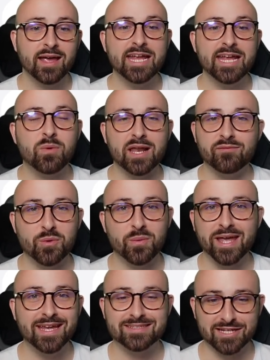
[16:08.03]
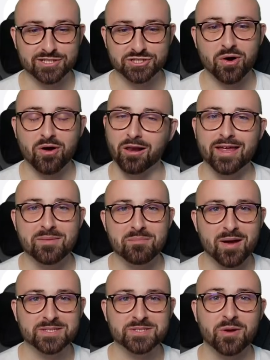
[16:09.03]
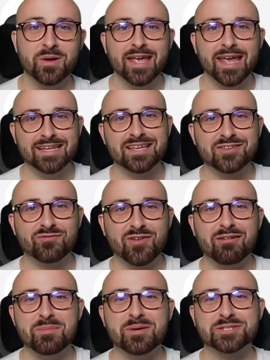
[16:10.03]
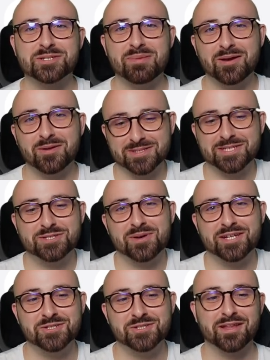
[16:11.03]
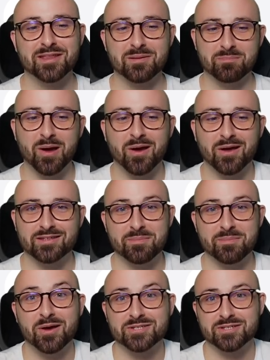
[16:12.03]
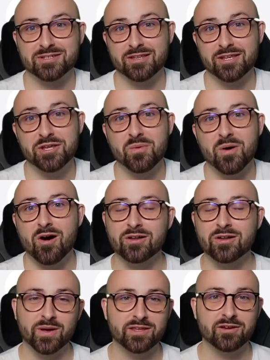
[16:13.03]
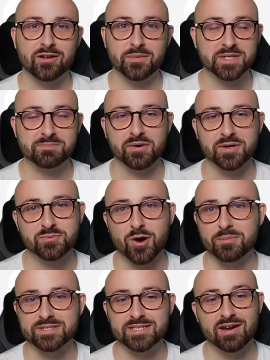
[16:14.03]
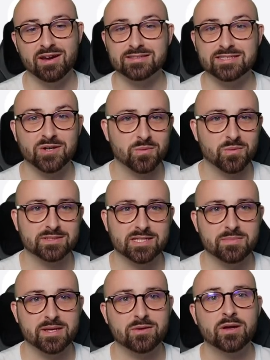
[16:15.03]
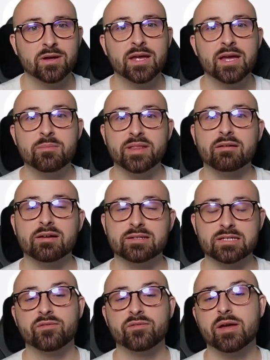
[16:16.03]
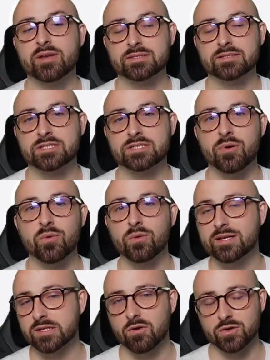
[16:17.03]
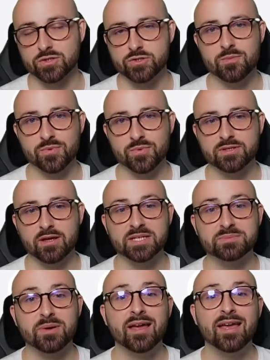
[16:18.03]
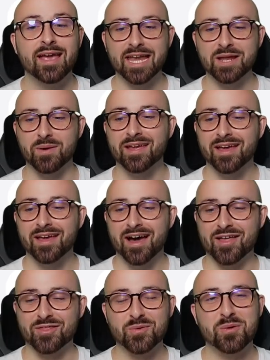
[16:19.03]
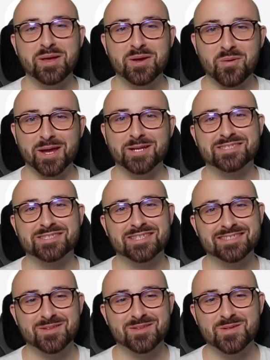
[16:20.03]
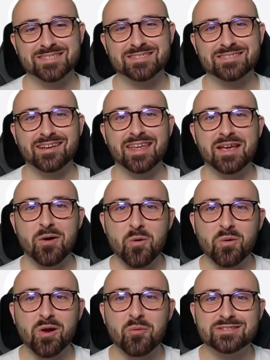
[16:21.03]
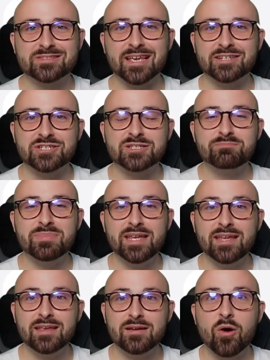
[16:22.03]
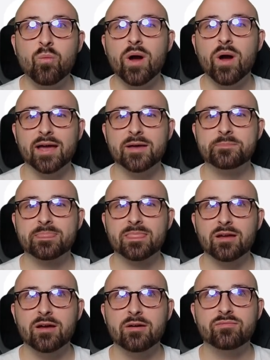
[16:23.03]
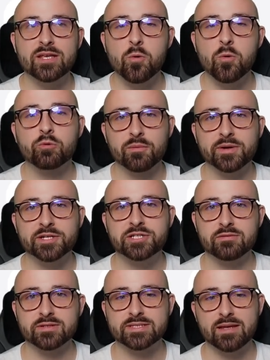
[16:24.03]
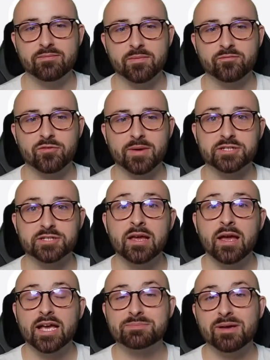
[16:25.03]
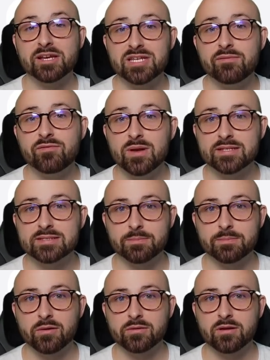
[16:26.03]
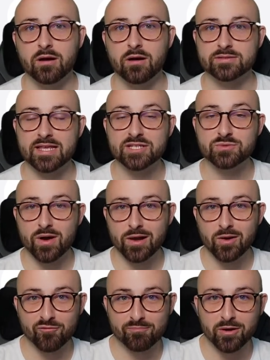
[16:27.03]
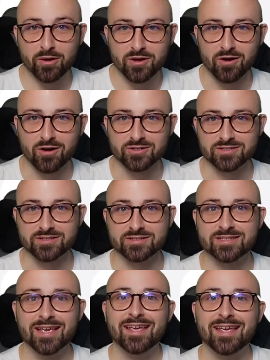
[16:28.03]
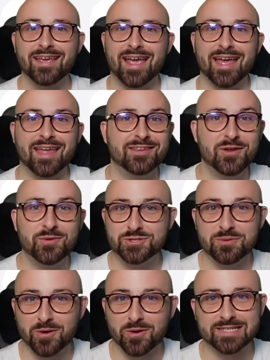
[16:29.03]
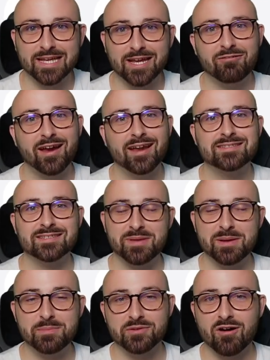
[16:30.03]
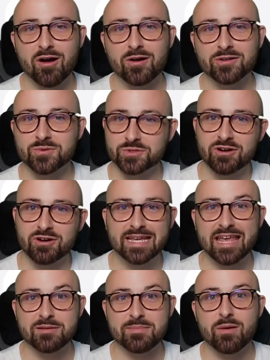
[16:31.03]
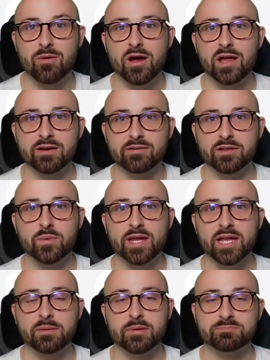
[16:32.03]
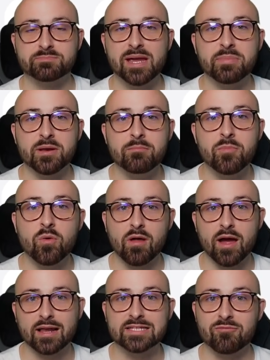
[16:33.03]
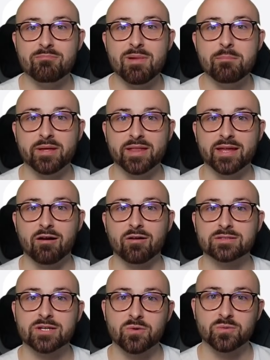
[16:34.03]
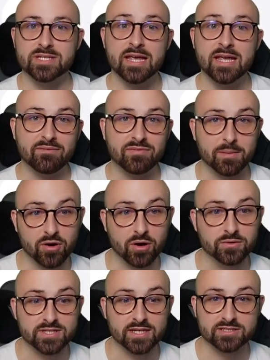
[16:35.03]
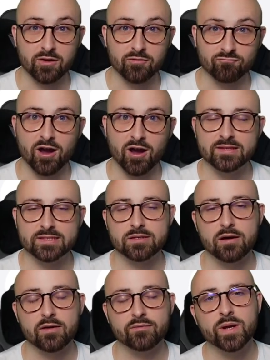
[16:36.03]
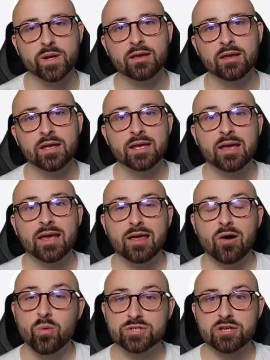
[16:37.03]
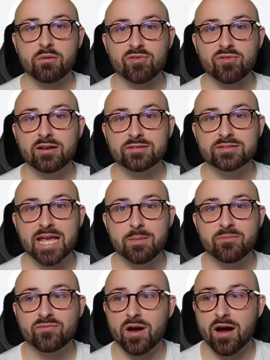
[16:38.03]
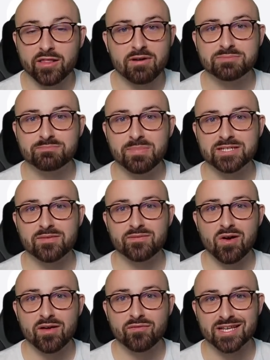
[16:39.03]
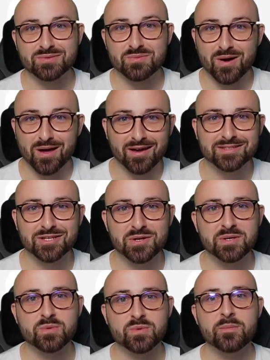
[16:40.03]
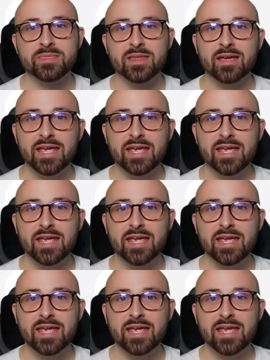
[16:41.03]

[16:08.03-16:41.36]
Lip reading: Equally, if you were eating chocolate, it might. So it does very much depend on the situation you're in, the person that you are, whether you're going to experience primacy, recency, or the ones in the middle. But there is a lot of evidence to support this across numerous studies. But anyway, I thought it would be quite interesting to do this study. All I would say is just be aware of the order in which you receive information, especially if you listen to podcasts. That's why a lot of podcasters and YouTube content creators and people that write articles try to get them out earlier in the week, because people are more likely to remember their articles if they're processed like right at the start of the week. Also, a really good tip for other aspects of life, because that's what I like to do as well.